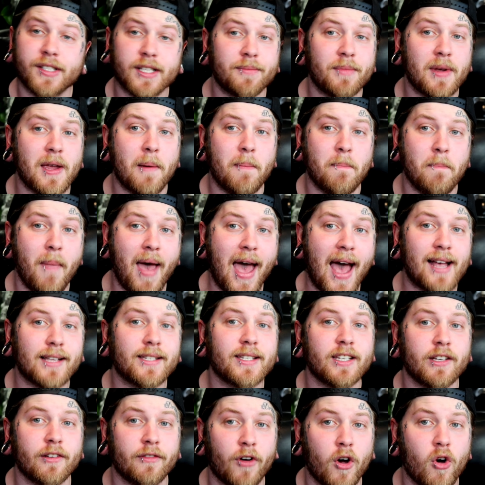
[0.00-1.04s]
It's gonna be a
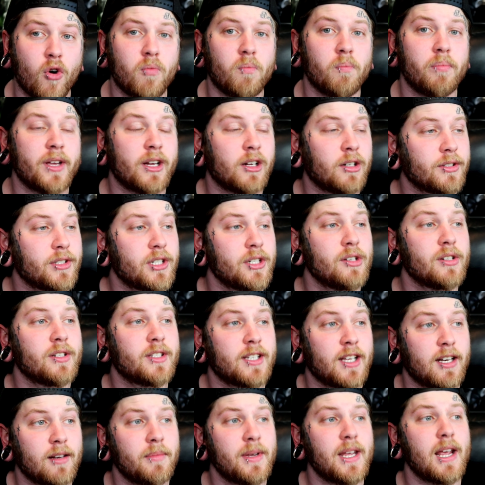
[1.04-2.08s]
massive home build, dude.
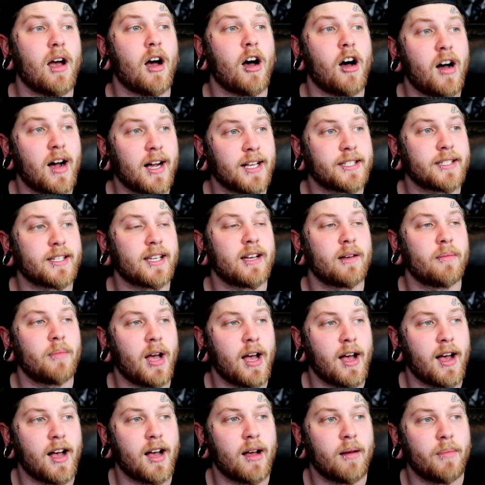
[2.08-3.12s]
It's gonna be
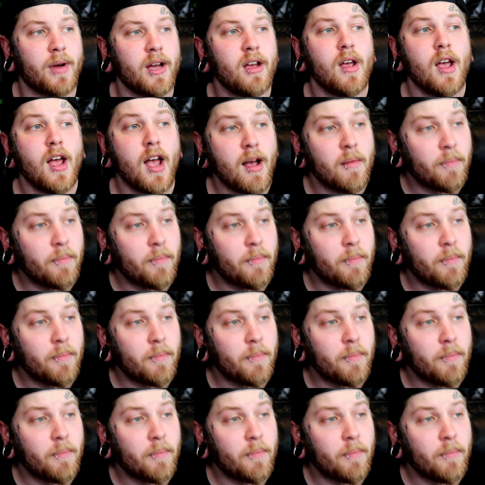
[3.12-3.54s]
awesome.